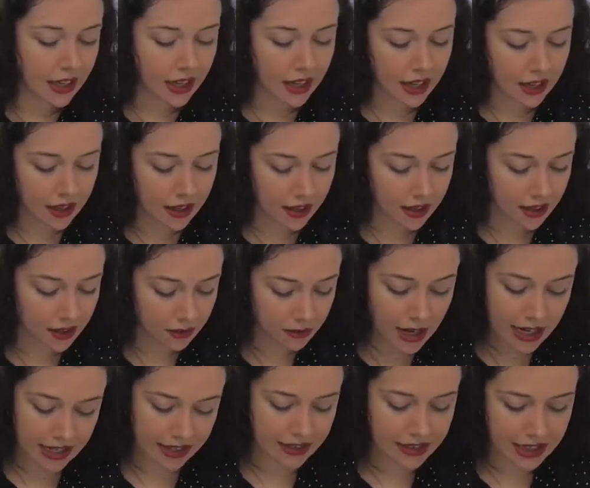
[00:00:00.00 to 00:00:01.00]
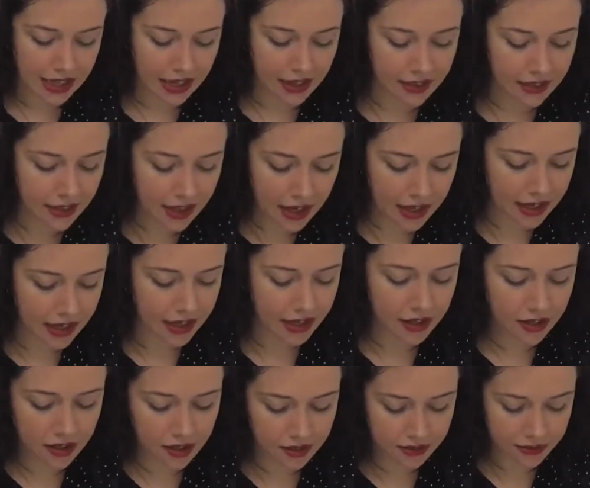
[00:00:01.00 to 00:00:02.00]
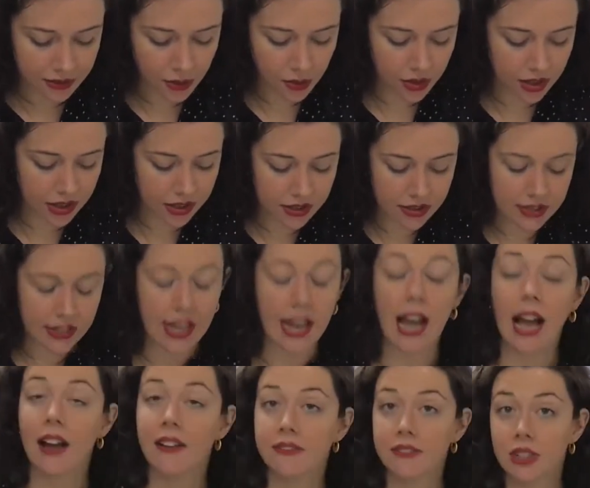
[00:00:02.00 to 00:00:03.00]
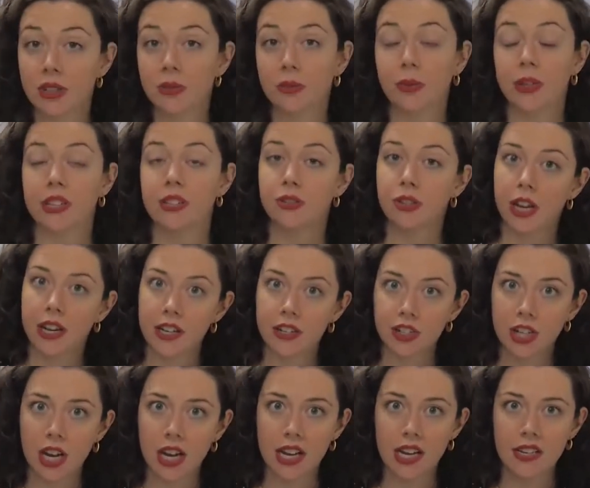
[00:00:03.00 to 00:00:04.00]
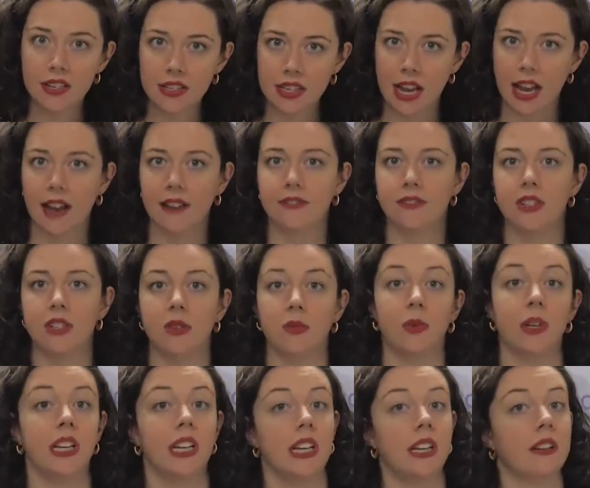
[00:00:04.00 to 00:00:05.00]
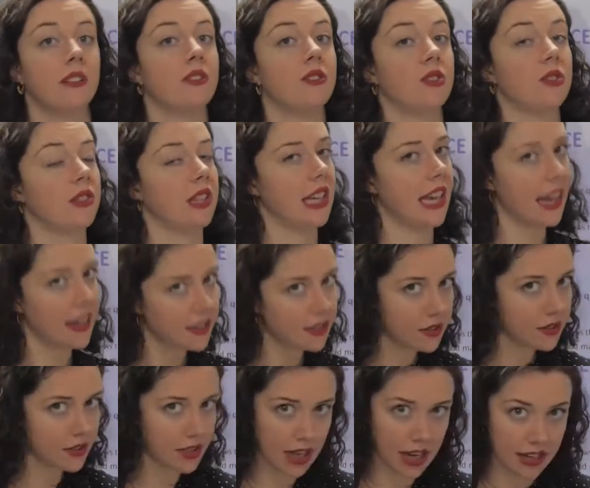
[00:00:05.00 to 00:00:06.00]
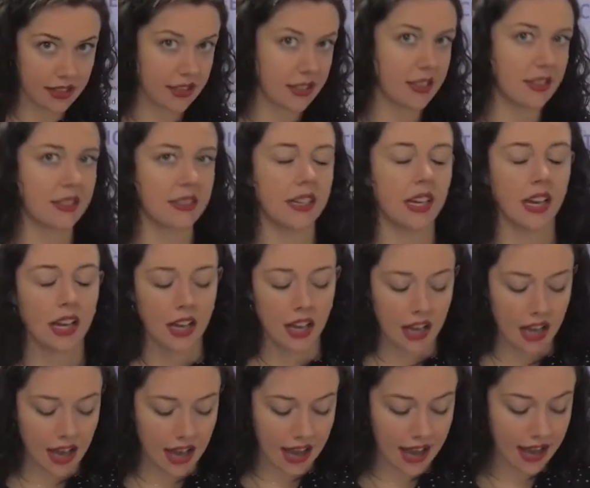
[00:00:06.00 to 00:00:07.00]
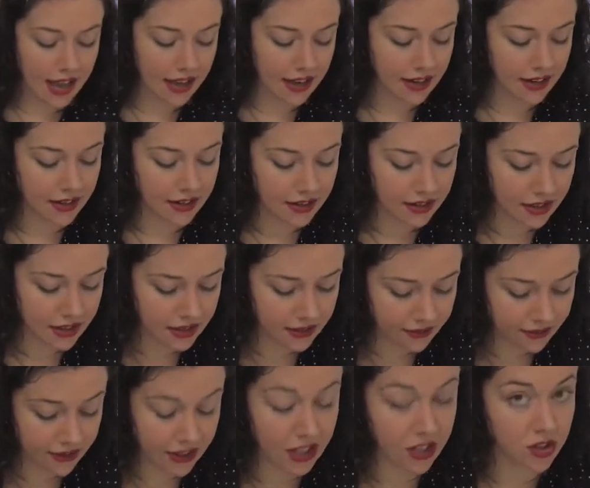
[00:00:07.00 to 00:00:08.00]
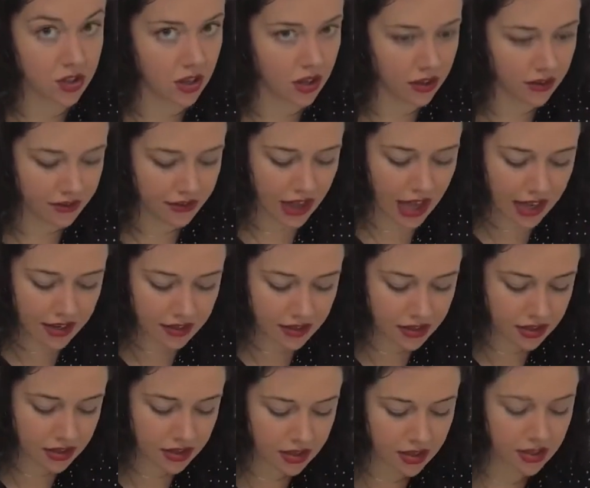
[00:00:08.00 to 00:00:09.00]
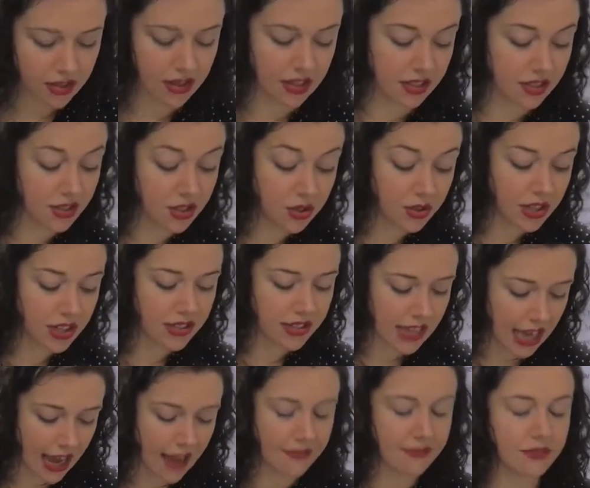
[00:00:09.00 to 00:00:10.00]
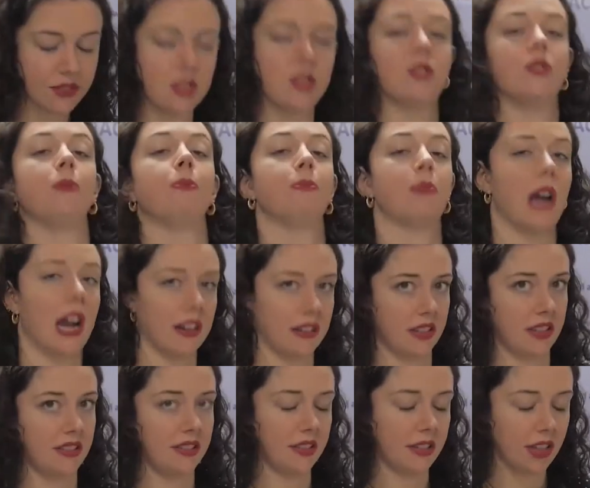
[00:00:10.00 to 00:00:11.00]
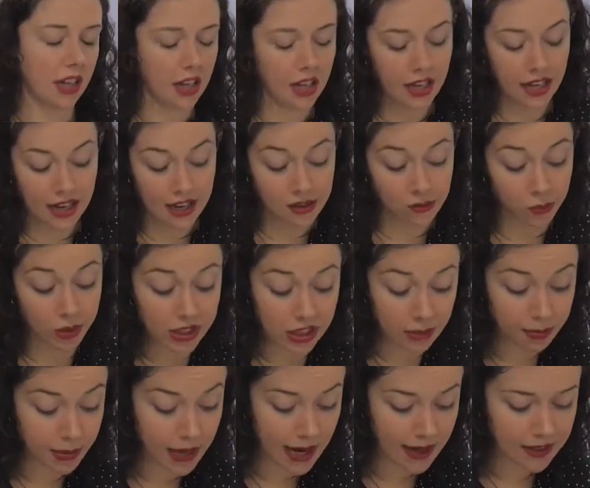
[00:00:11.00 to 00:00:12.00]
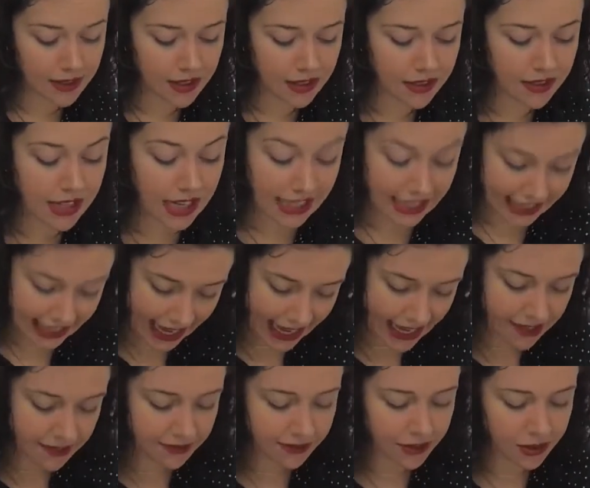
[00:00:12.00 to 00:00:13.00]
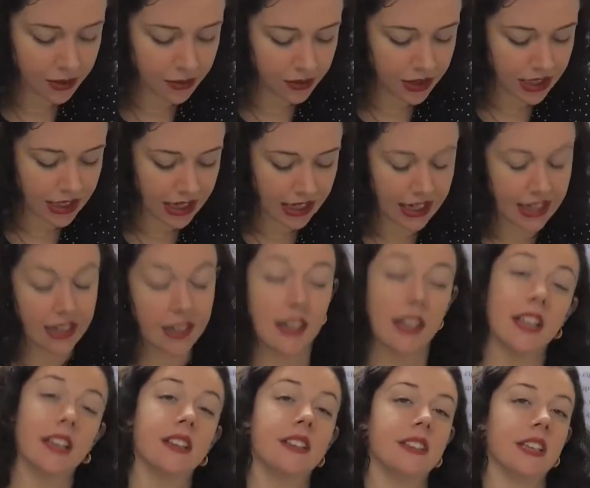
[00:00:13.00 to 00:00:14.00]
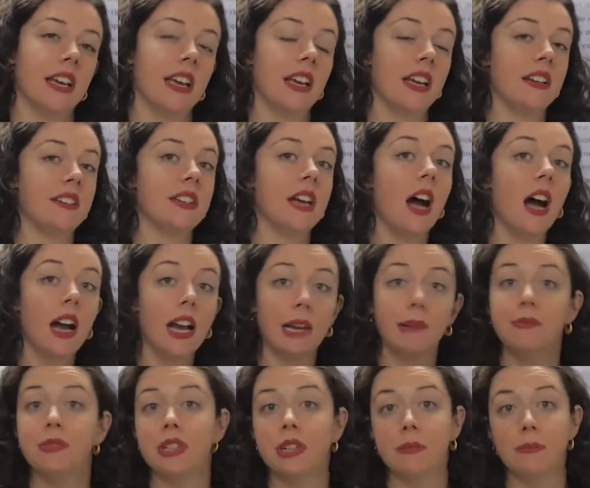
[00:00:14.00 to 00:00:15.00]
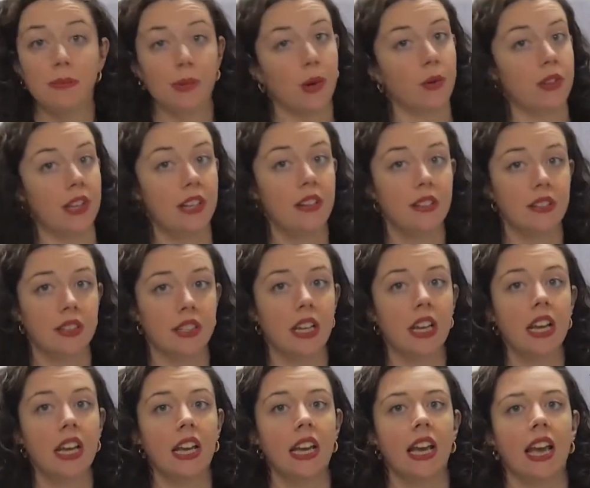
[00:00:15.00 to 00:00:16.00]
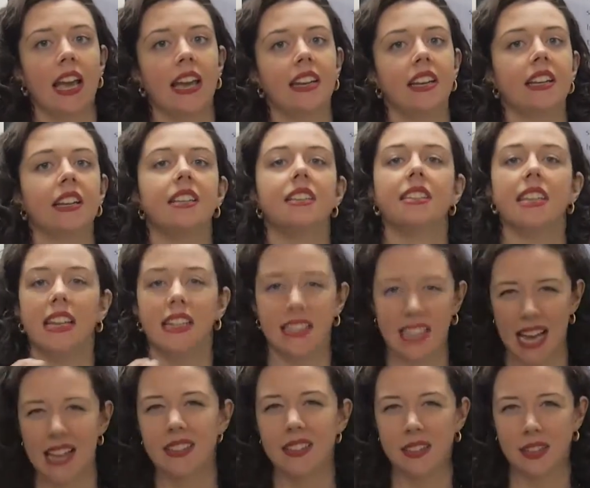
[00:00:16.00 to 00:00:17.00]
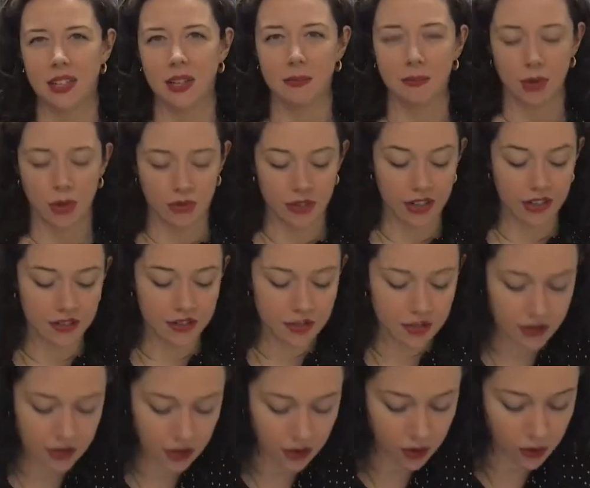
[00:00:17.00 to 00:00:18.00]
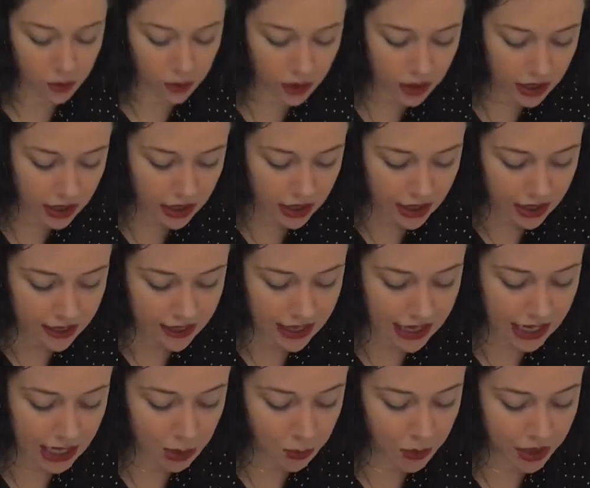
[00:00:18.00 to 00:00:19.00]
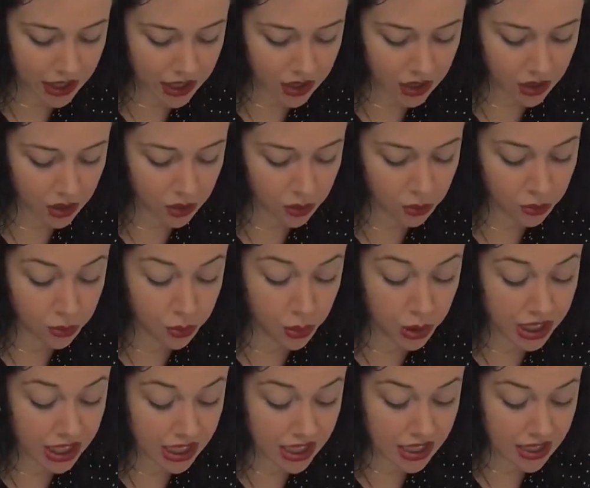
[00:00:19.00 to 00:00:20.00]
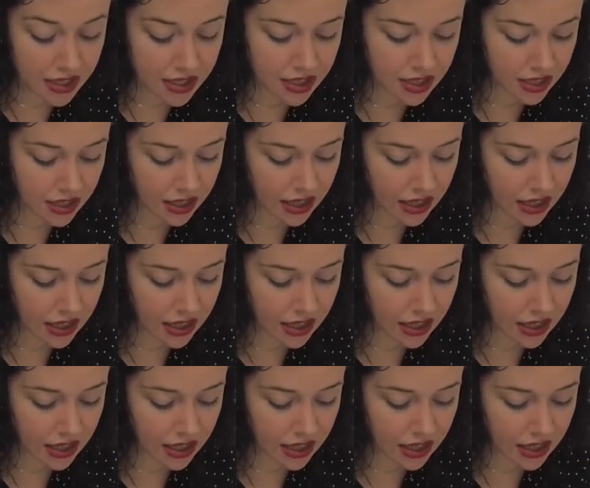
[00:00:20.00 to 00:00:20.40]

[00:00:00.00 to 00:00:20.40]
Right, and then of course, after we strategize, after we do the exercises and finish all of that, the students have to practice. And with the practice, again for the reading, it is a timed component and it is a test component. So they will read